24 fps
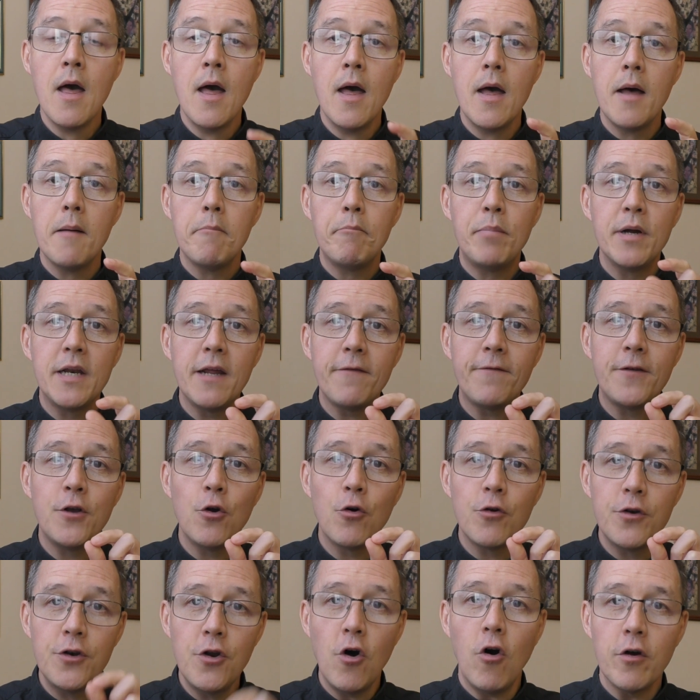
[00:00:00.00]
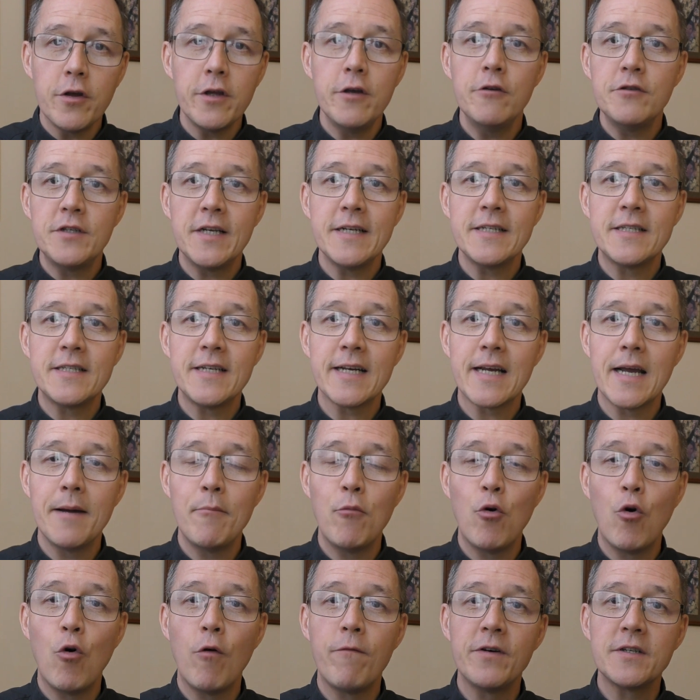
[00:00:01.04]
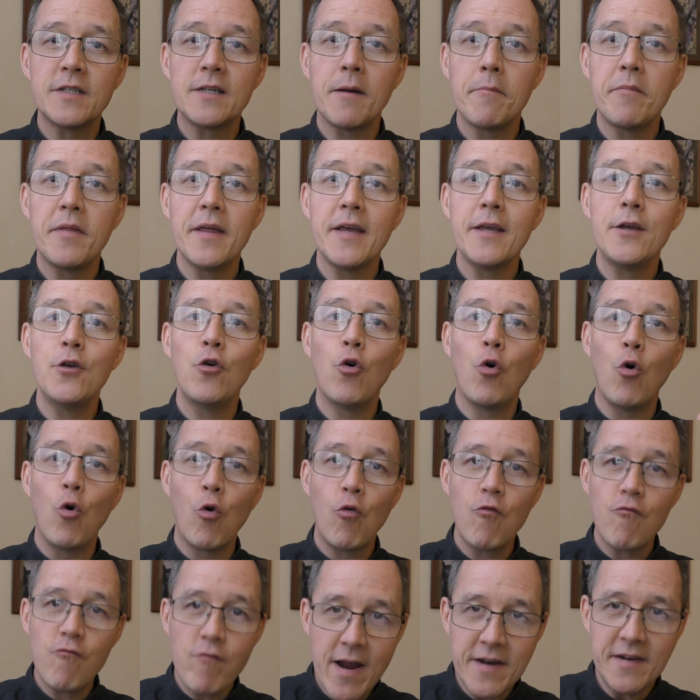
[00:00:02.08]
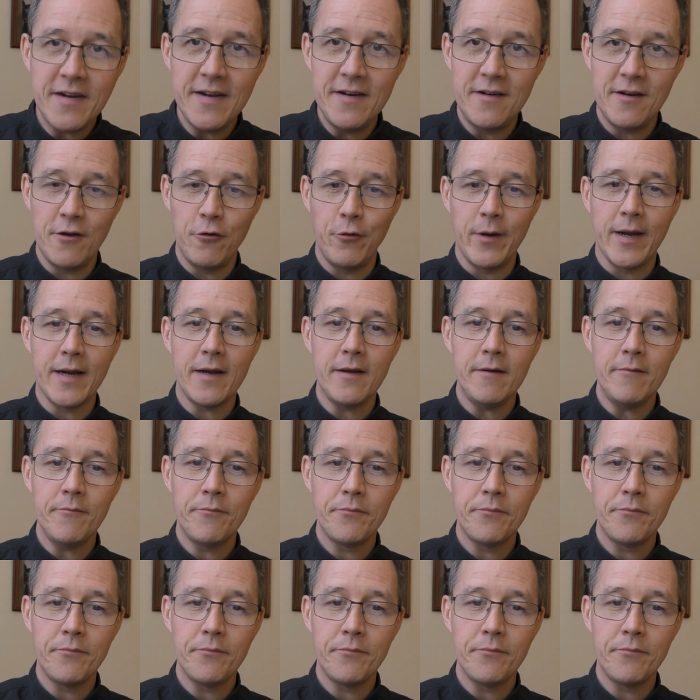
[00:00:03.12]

But if you're not using Sycamore for something you're already doing,